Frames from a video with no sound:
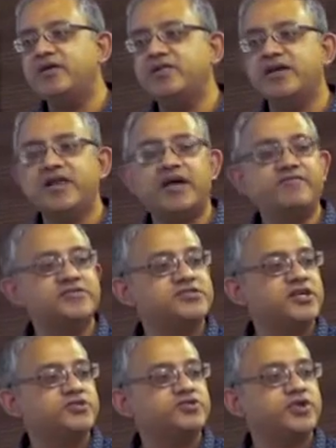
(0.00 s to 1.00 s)
end of the
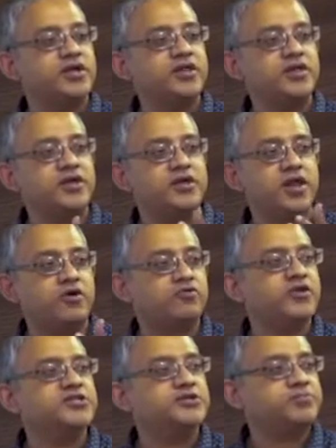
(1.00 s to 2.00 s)
11th century, the
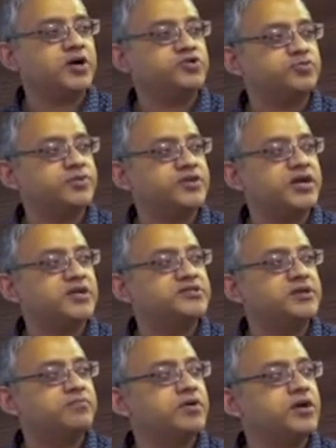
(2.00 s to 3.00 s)
Lakulisha
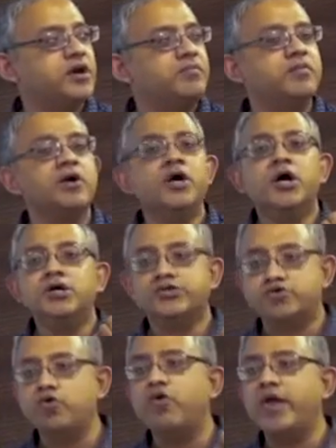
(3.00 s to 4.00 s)
Pashupatas had become
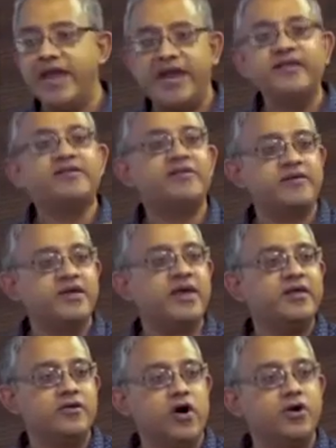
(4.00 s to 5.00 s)
so
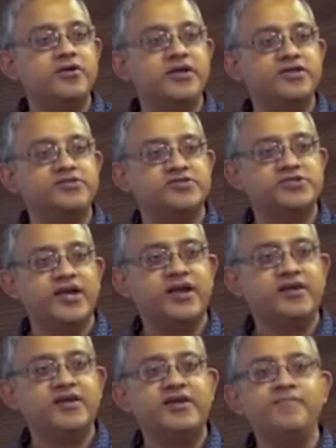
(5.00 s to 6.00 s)
hated in ordinary
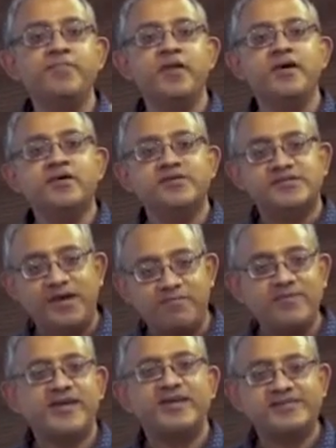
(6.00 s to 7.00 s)
society,
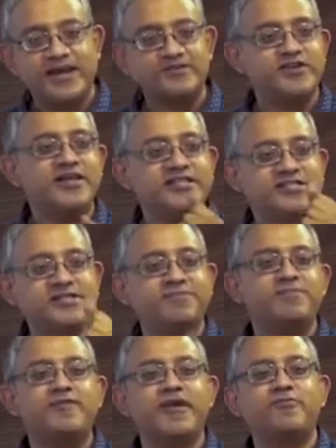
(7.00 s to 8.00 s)
somebody has actually
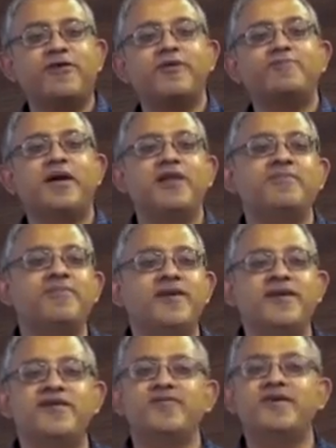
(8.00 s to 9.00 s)
chipped that word
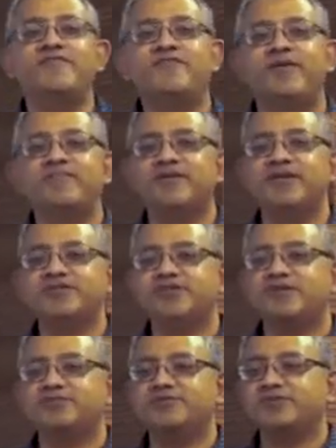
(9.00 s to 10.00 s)
Pallipadai away from the
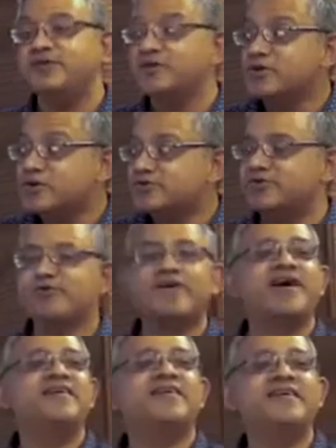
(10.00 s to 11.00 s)
inscription, so
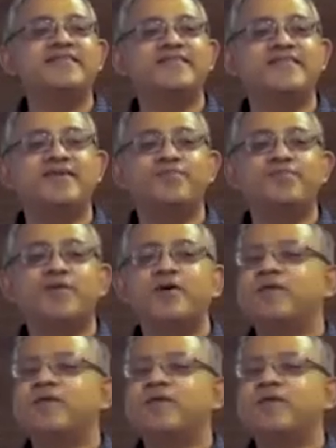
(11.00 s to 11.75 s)
you can't read it now.